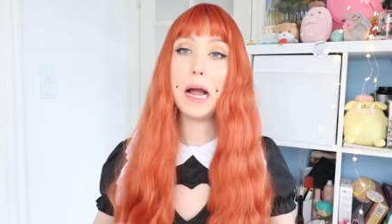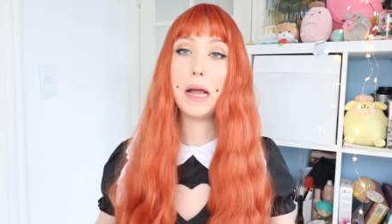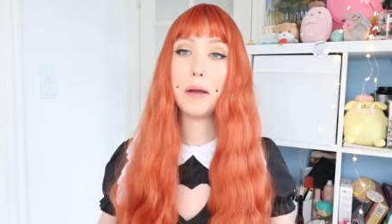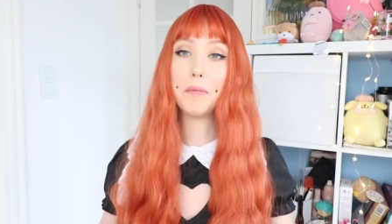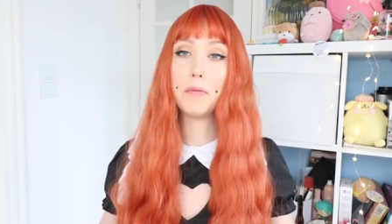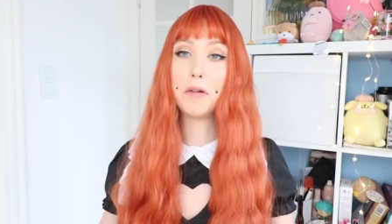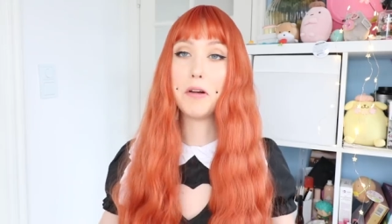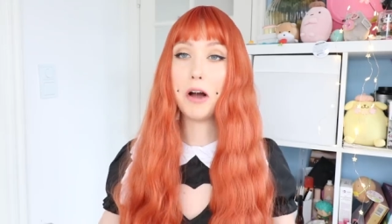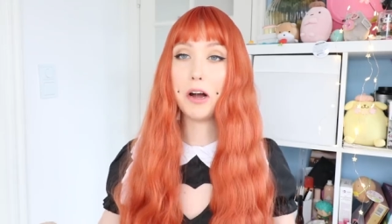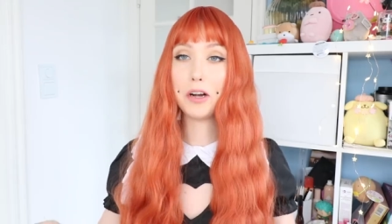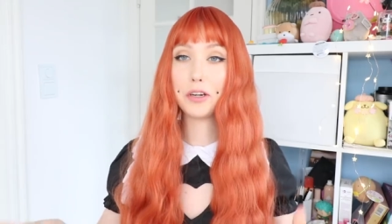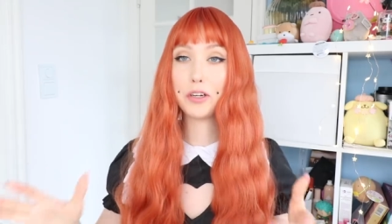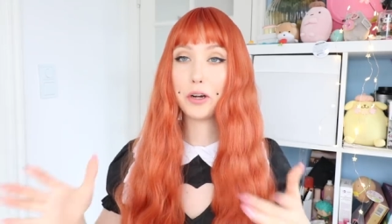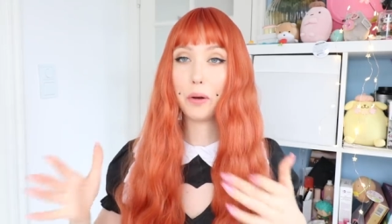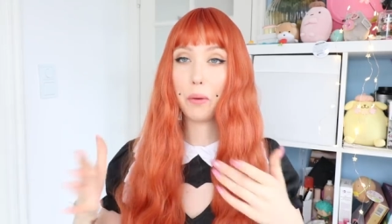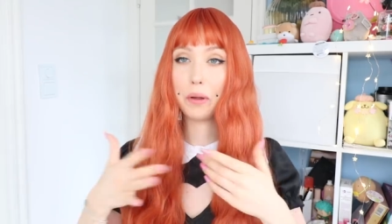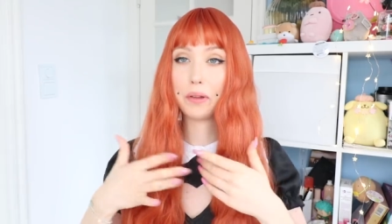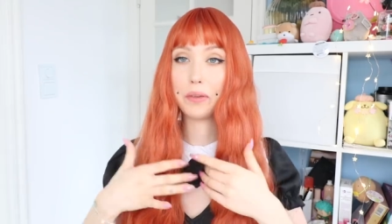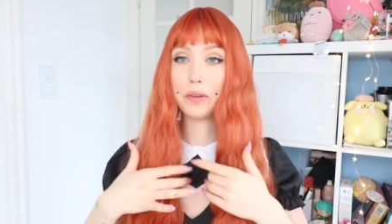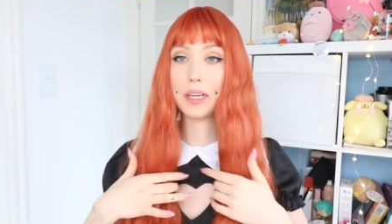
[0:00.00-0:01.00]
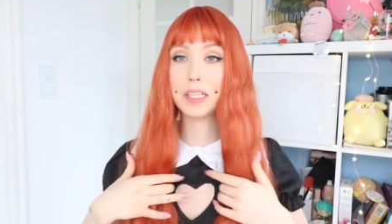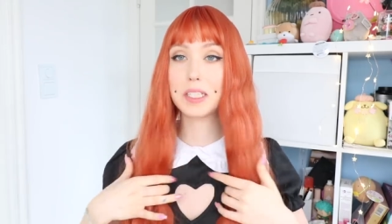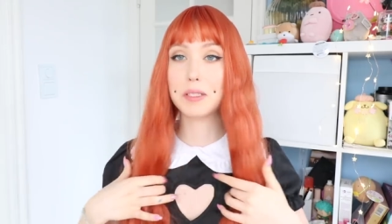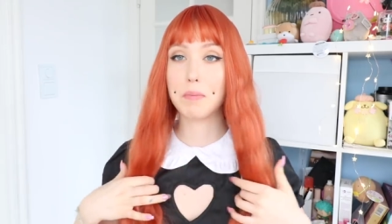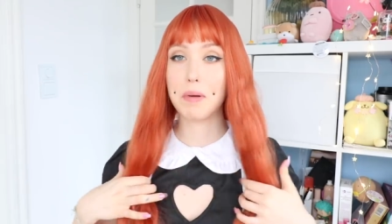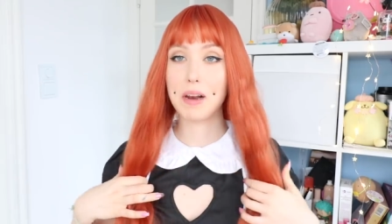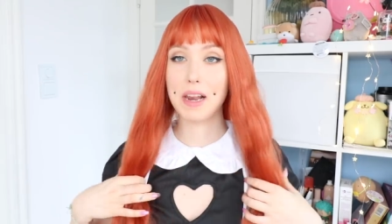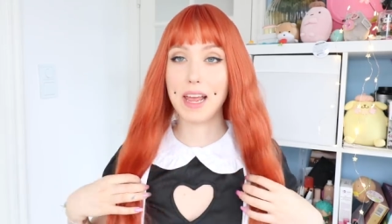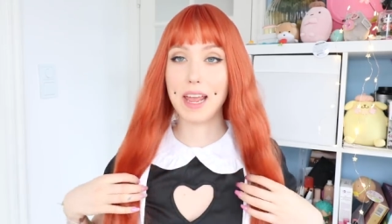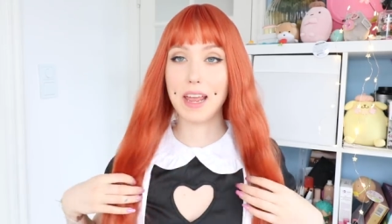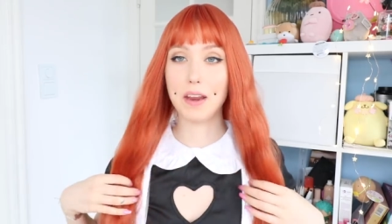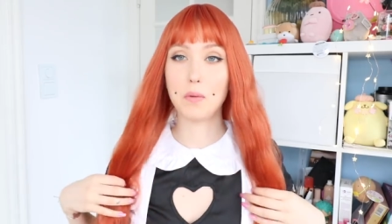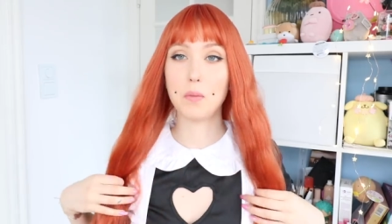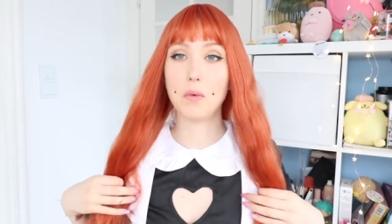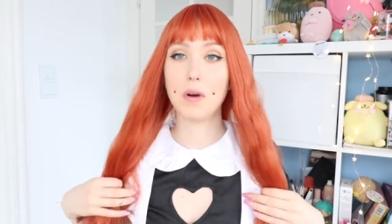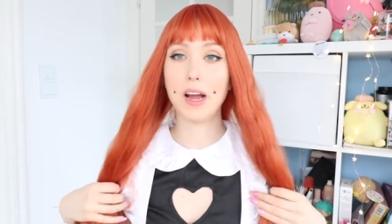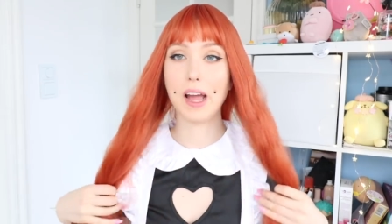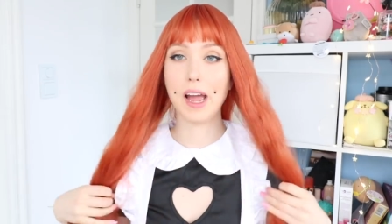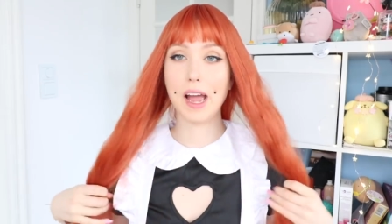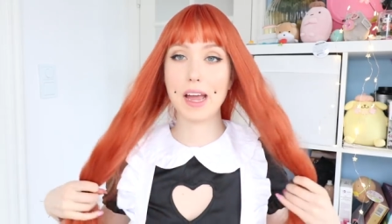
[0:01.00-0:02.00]
I'm not going to explain
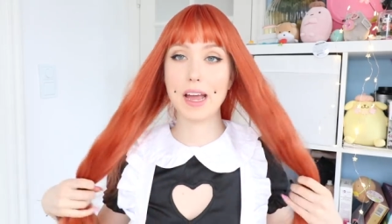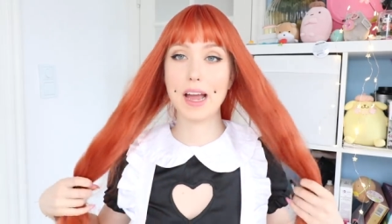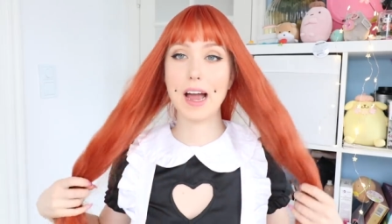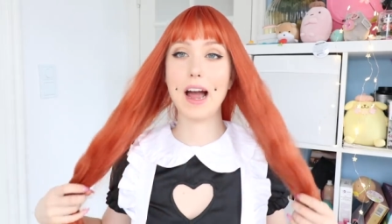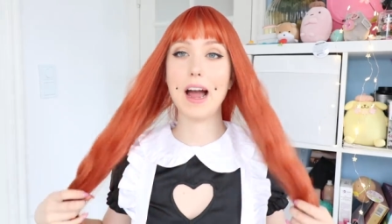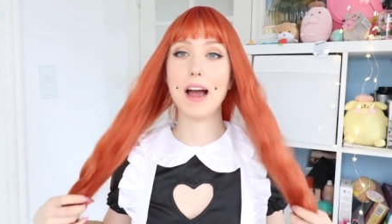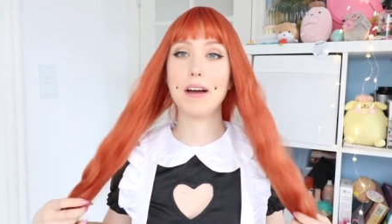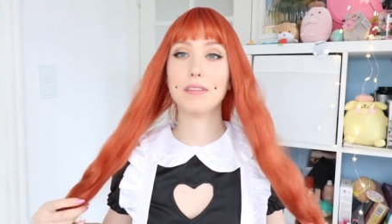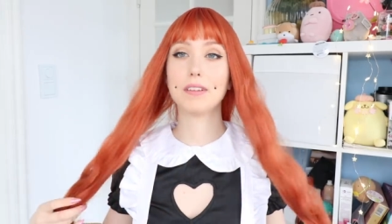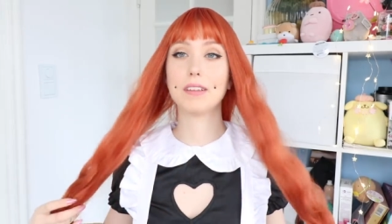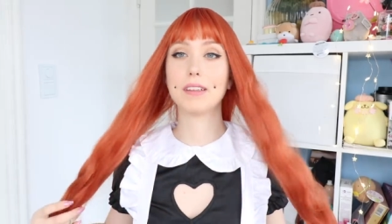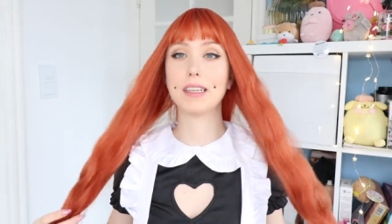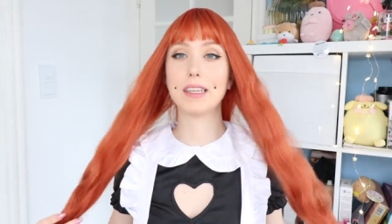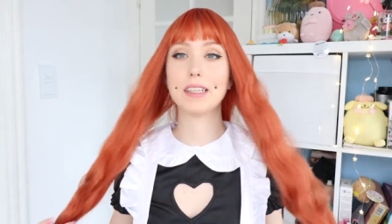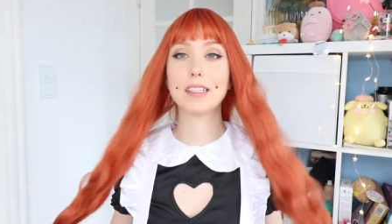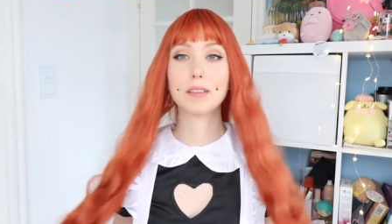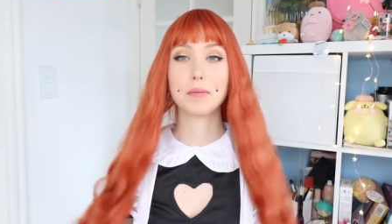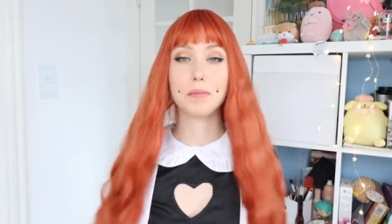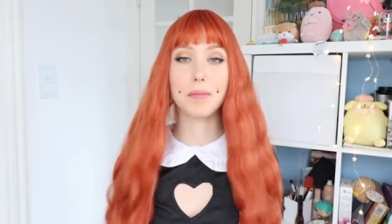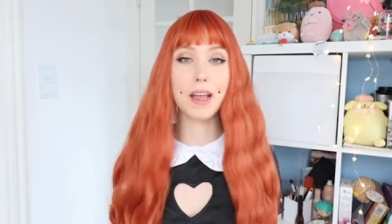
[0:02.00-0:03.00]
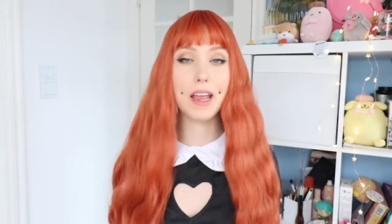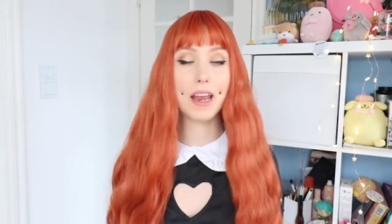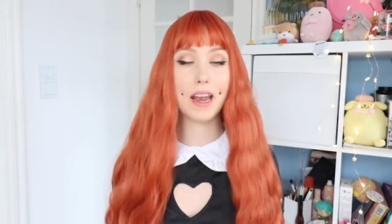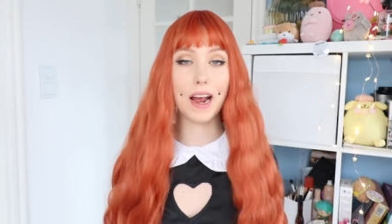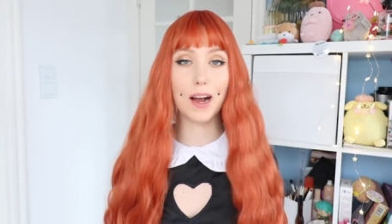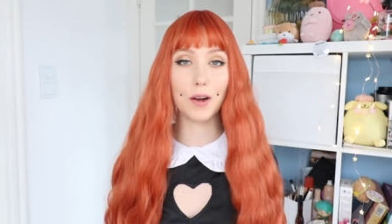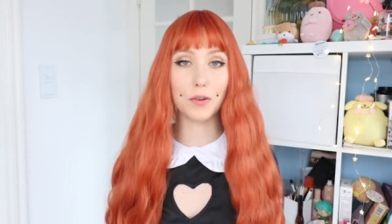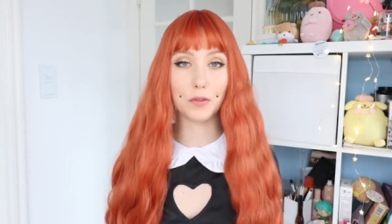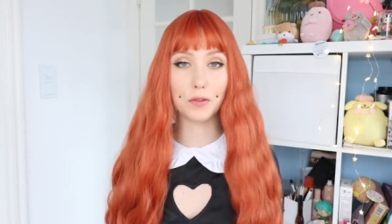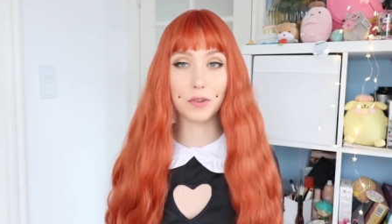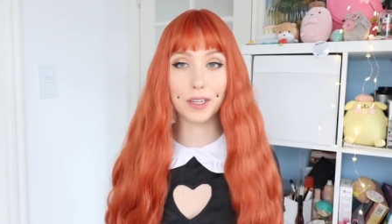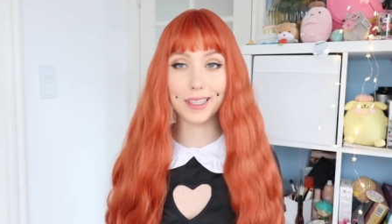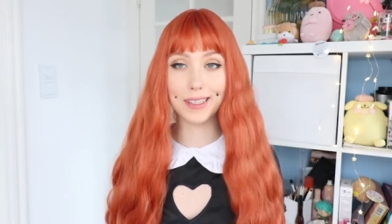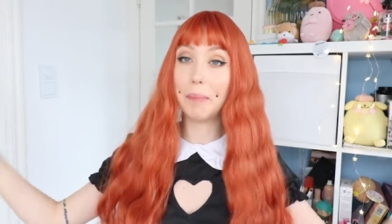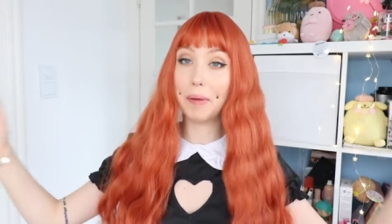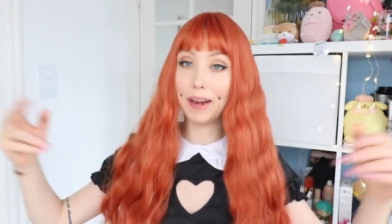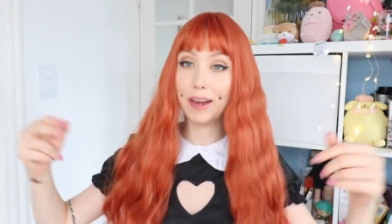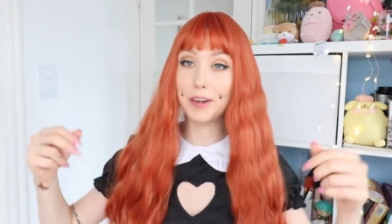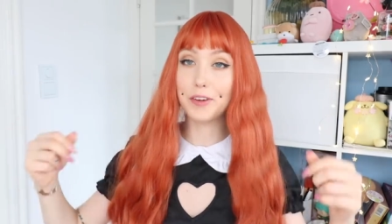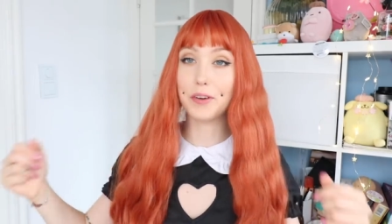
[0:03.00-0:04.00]
why I have this maid outfit,
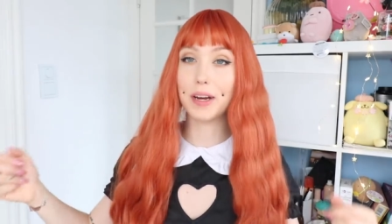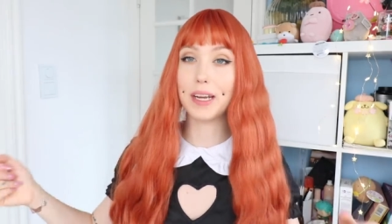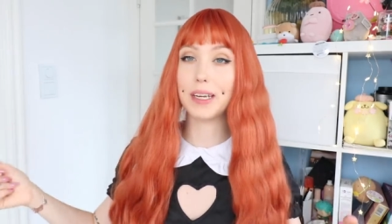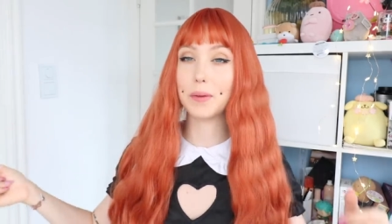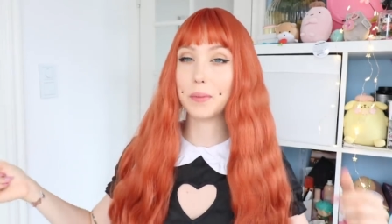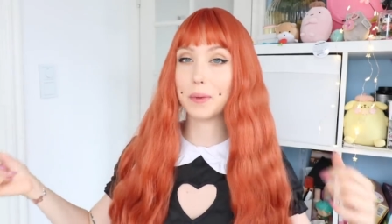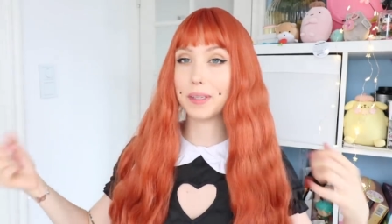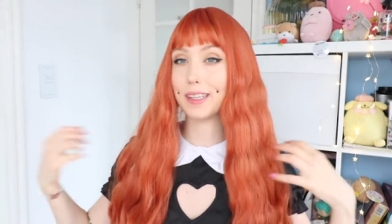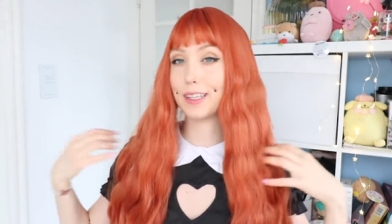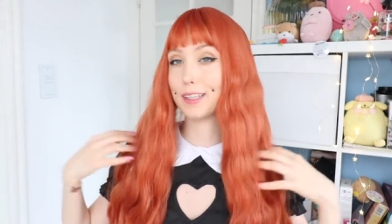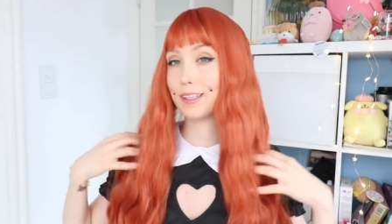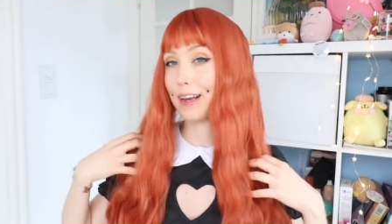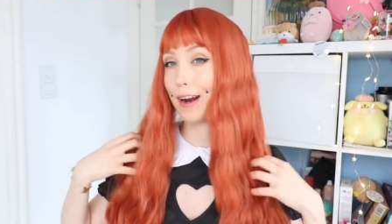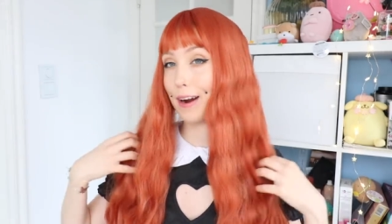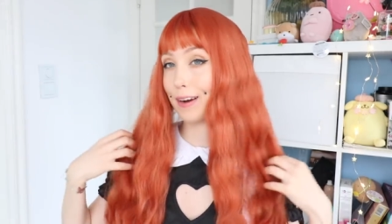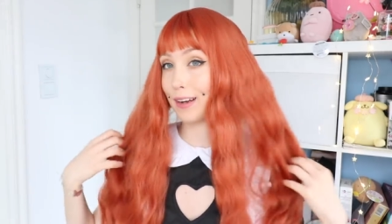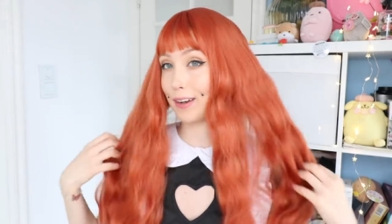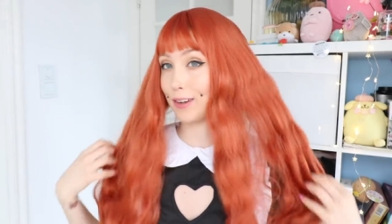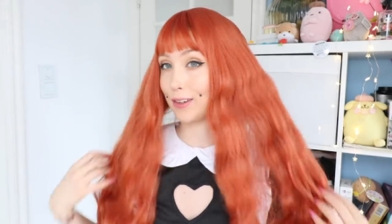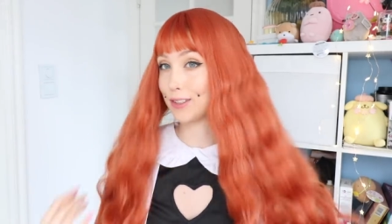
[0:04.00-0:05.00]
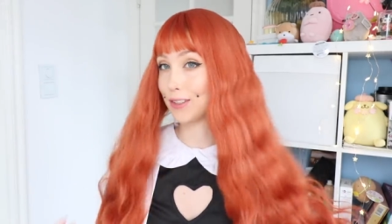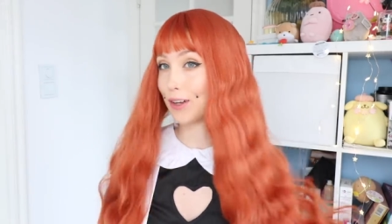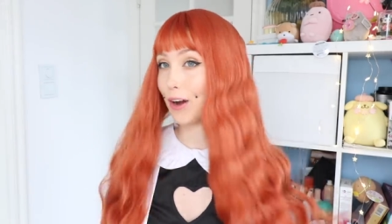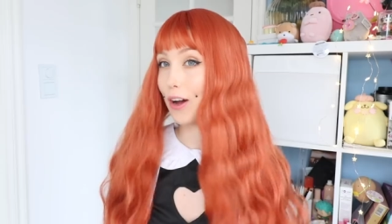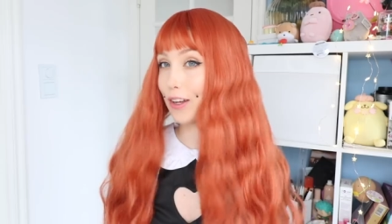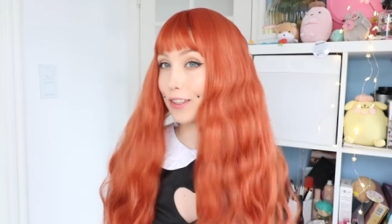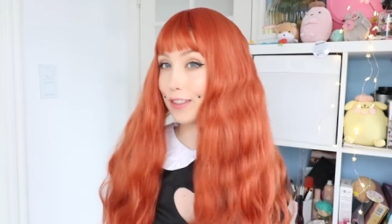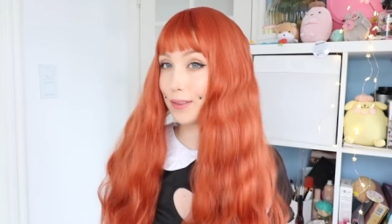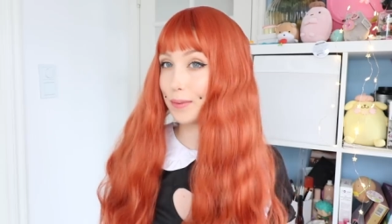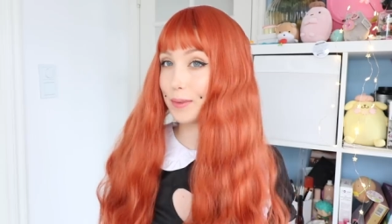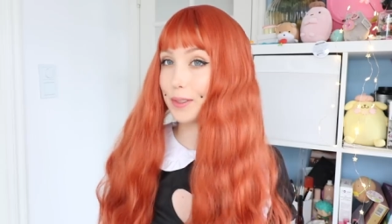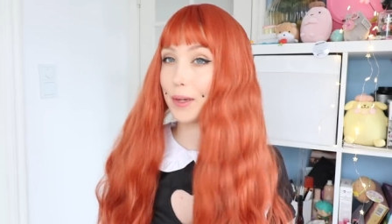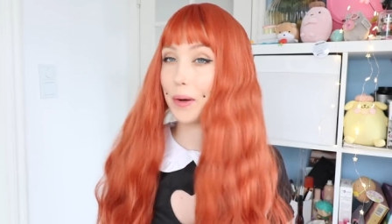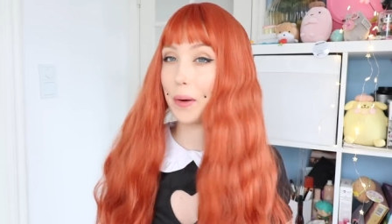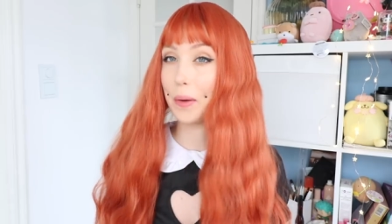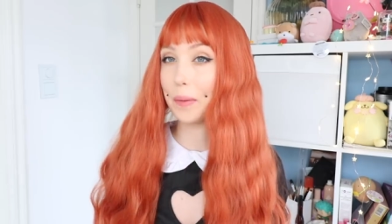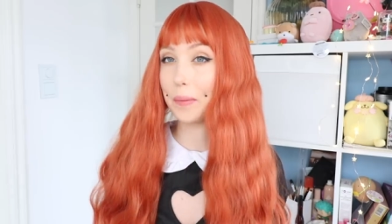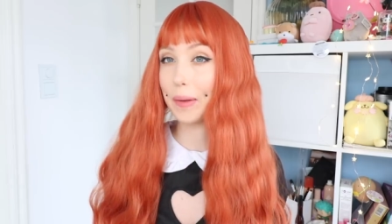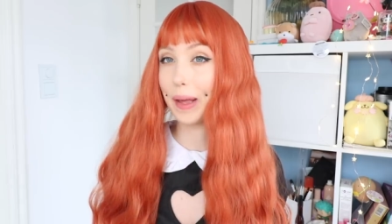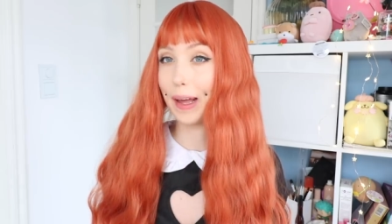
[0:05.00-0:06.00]
but I tried it with this hair and it looks awesome,
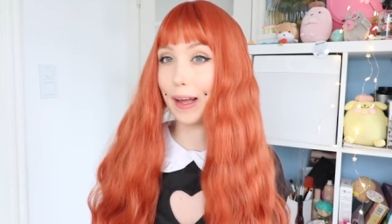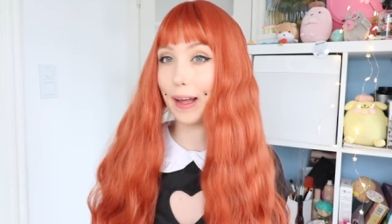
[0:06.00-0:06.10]
so...